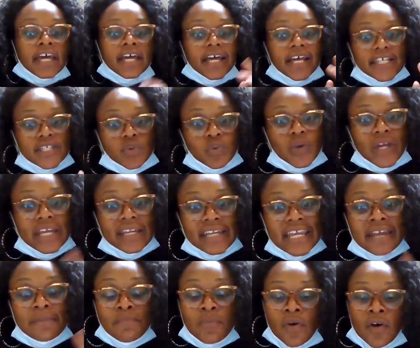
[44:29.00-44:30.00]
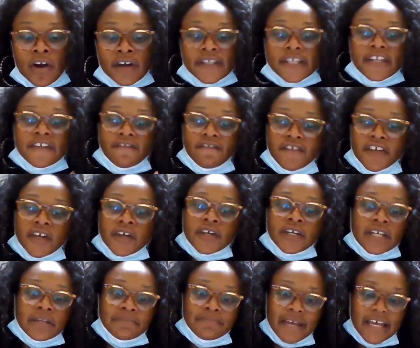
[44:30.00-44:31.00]
Because we need more than a feel
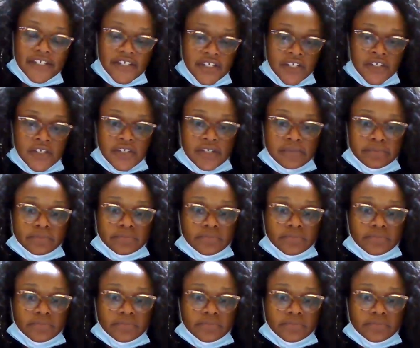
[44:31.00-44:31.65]
good message.